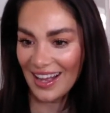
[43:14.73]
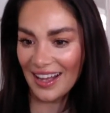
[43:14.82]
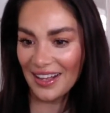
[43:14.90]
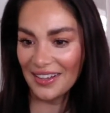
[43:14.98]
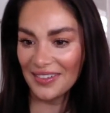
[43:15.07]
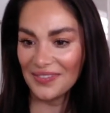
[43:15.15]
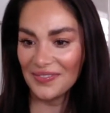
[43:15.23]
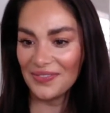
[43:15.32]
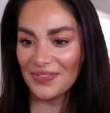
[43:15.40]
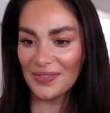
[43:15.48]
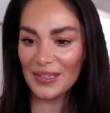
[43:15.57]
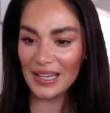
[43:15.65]

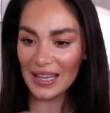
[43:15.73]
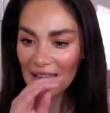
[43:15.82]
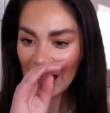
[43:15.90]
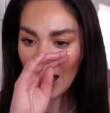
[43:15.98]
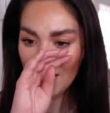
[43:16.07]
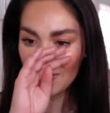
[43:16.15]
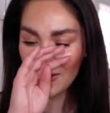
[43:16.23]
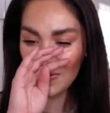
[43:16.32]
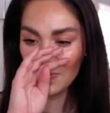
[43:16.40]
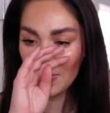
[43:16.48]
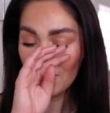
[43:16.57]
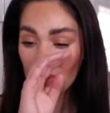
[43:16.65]

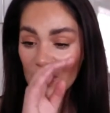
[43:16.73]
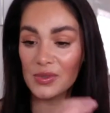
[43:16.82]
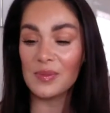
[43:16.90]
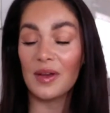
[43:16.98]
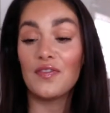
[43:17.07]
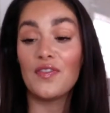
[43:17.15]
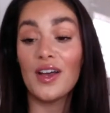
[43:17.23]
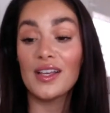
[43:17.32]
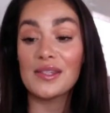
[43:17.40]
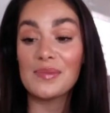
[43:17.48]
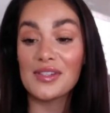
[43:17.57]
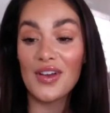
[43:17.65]
Caroline, Revlon was my
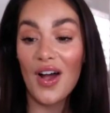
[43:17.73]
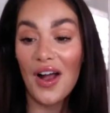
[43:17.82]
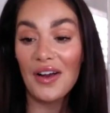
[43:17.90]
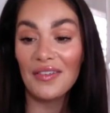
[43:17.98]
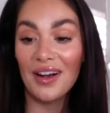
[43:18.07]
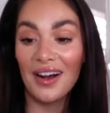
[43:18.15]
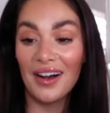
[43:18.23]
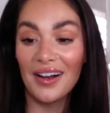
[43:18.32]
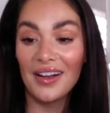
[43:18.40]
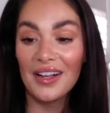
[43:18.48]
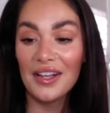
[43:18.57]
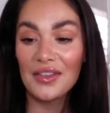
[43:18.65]
first
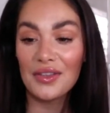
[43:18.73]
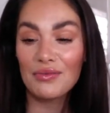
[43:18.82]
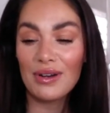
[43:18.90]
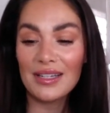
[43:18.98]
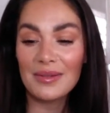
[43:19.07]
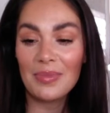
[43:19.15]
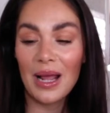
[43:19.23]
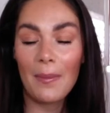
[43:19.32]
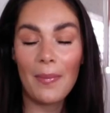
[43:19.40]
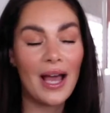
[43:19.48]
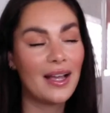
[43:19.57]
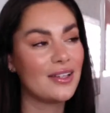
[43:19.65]
mascara, the red and black
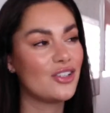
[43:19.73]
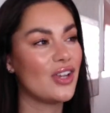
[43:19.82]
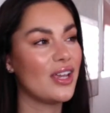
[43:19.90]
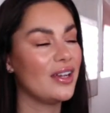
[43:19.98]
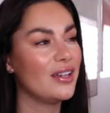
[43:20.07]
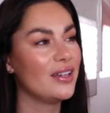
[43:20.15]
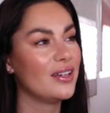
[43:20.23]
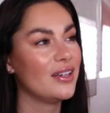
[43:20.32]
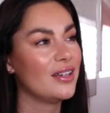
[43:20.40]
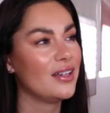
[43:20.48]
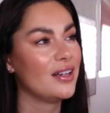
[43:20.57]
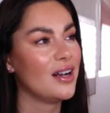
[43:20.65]
packaging.
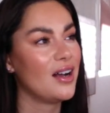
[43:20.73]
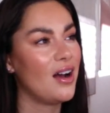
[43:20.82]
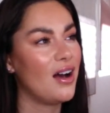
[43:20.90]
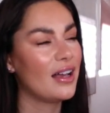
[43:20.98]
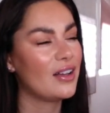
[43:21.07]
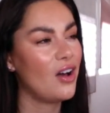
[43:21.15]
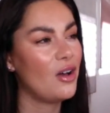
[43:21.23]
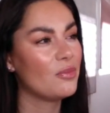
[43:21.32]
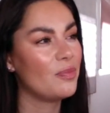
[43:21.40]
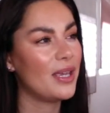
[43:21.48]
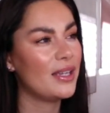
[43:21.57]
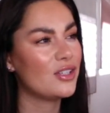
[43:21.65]
I
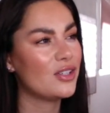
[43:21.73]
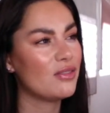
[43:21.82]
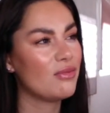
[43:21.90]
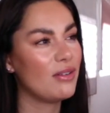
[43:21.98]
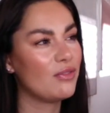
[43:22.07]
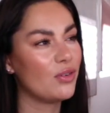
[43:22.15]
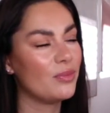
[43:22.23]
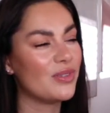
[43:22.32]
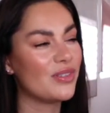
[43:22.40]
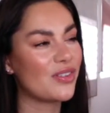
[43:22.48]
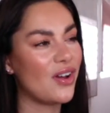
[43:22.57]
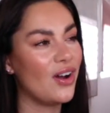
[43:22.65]
can't picture the Revlon
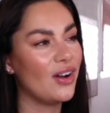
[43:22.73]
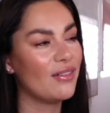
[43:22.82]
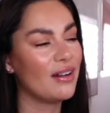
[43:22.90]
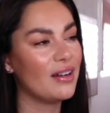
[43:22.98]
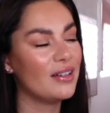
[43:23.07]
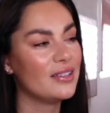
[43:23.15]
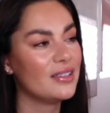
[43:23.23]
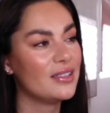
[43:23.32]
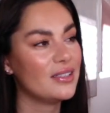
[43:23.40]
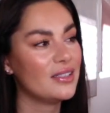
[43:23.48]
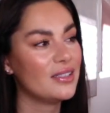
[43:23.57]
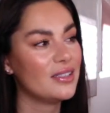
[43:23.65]
mascara.
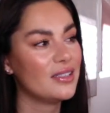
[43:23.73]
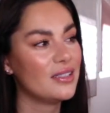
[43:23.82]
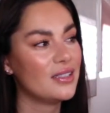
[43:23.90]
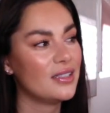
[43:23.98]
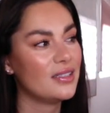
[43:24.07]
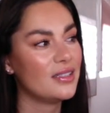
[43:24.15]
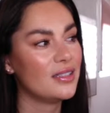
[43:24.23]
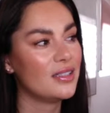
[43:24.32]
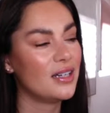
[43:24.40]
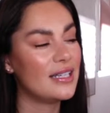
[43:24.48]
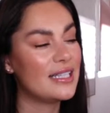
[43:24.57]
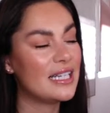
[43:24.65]

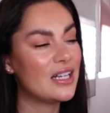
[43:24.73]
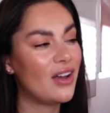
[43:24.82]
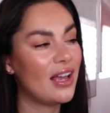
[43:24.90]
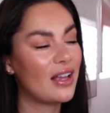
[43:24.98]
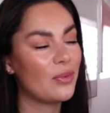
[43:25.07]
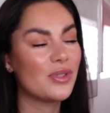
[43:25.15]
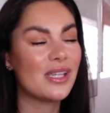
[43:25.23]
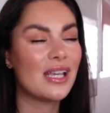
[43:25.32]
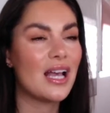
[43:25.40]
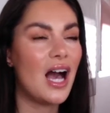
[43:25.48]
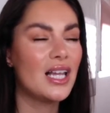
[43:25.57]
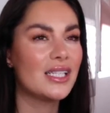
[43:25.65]
I did like, was it
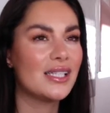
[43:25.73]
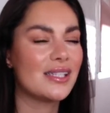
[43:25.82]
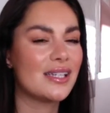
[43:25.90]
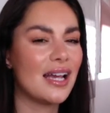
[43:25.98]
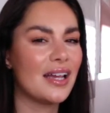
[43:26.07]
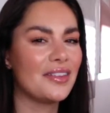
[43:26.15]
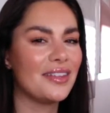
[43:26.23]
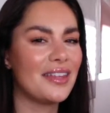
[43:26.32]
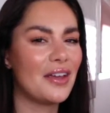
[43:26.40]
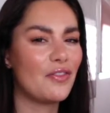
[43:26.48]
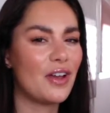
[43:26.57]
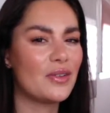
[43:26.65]
Colour Stay? I think
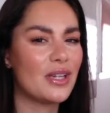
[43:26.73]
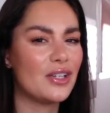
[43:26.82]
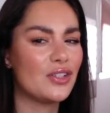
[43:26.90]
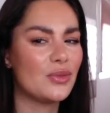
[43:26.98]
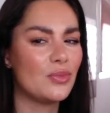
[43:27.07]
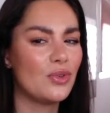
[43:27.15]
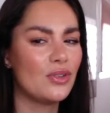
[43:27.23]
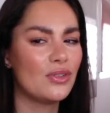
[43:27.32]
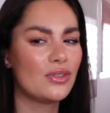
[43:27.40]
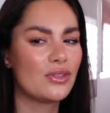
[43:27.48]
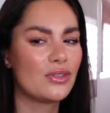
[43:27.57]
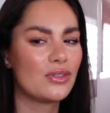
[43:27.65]
their foundation
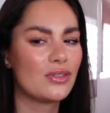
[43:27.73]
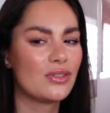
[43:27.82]
was.